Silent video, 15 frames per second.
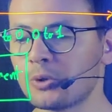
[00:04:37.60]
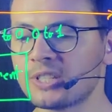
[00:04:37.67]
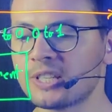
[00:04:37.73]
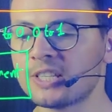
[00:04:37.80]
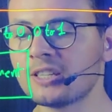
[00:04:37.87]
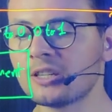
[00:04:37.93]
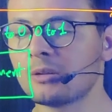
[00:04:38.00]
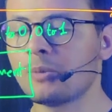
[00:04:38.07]

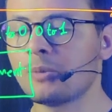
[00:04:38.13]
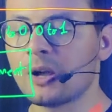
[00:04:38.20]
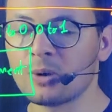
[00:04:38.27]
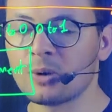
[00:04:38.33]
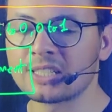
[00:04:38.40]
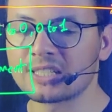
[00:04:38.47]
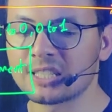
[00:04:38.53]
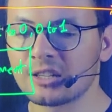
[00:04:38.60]
processed by
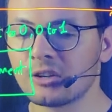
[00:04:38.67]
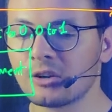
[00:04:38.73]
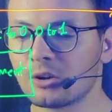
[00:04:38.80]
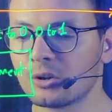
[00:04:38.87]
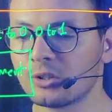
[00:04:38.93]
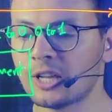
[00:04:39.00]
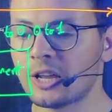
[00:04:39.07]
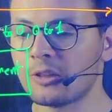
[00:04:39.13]
one single
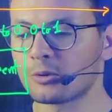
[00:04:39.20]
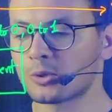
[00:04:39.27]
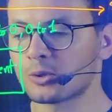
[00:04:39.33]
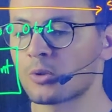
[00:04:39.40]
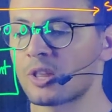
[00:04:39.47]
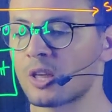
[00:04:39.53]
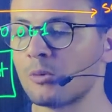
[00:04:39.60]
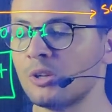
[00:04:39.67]
container.
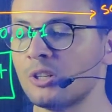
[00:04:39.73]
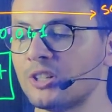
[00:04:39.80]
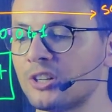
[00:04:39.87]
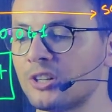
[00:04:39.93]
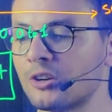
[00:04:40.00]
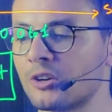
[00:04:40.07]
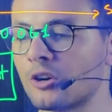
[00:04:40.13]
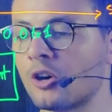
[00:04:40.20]
So they will
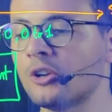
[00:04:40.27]
trigger